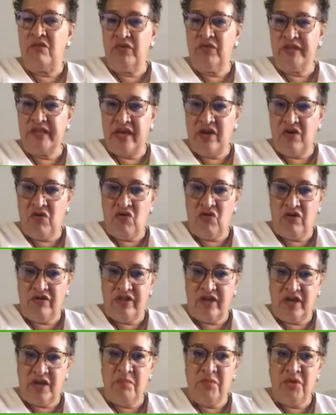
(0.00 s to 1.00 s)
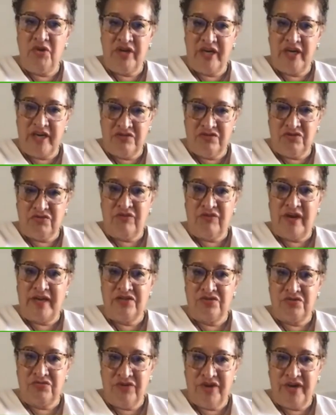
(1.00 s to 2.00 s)
what they call the community
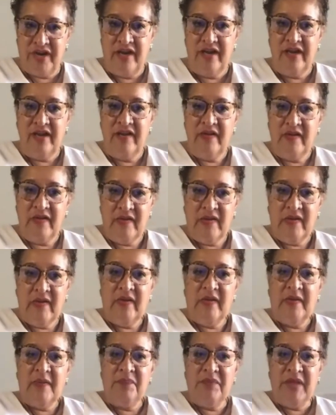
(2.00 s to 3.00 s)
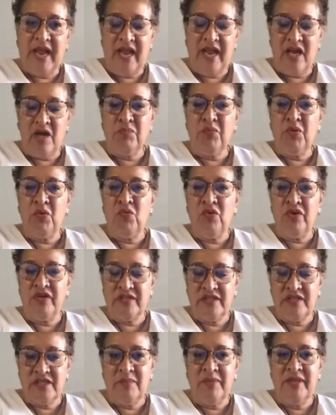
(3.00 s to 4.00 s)
directory that helped with
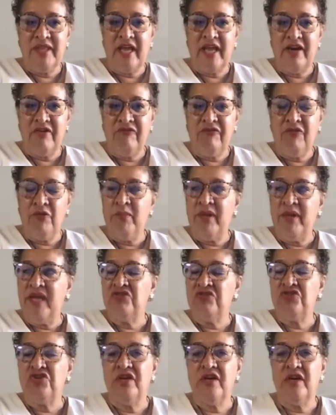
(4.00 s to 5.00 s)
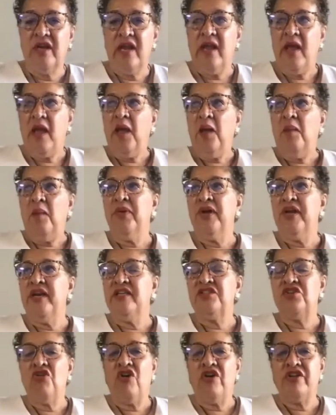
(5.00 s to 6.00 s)
some of that information, but
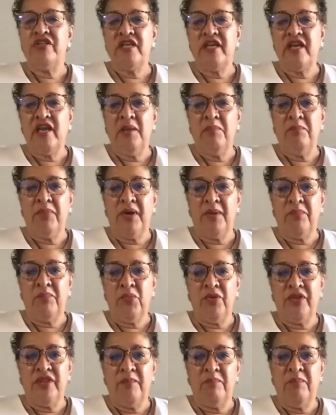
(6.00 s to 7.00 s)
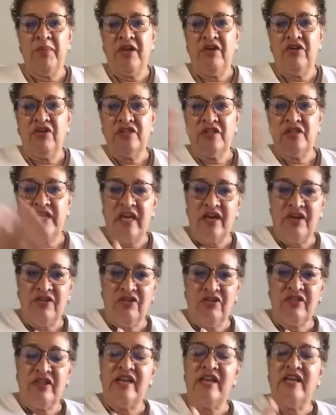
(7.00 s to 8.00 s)
it's hard to keep up with it because the
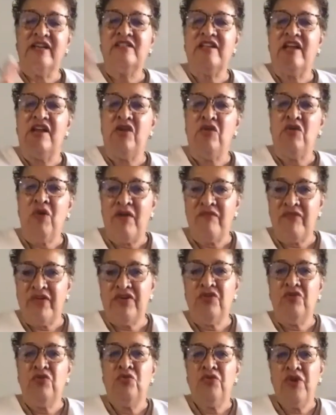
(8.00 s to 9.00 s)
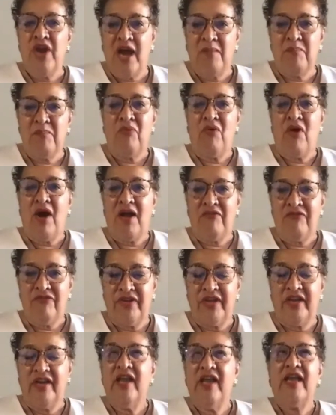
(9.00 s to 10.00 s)
other thing is that you have a new
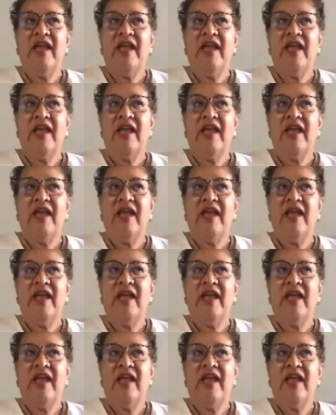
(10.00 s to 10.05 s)
nonprofit.